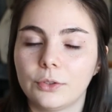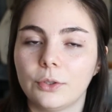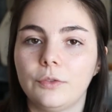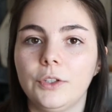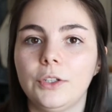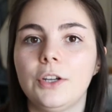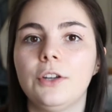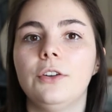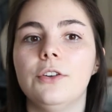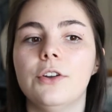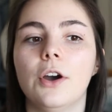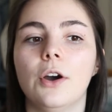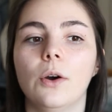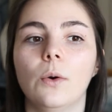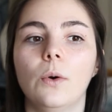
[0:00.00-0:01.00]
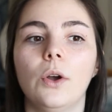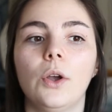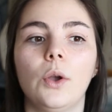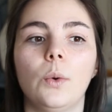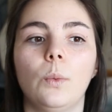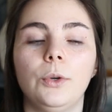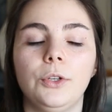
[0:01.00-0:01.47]
So if you didn't know,
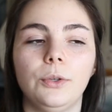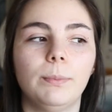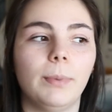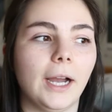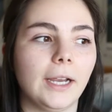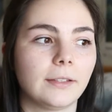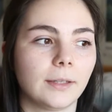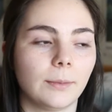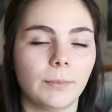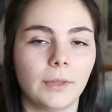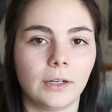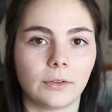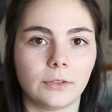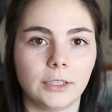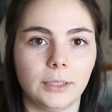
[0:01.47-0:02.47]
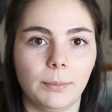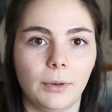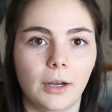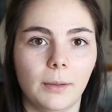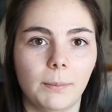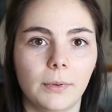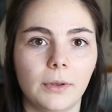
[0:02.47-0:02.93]
when you buy something on
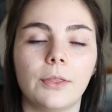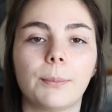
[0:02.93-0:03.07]
Depop,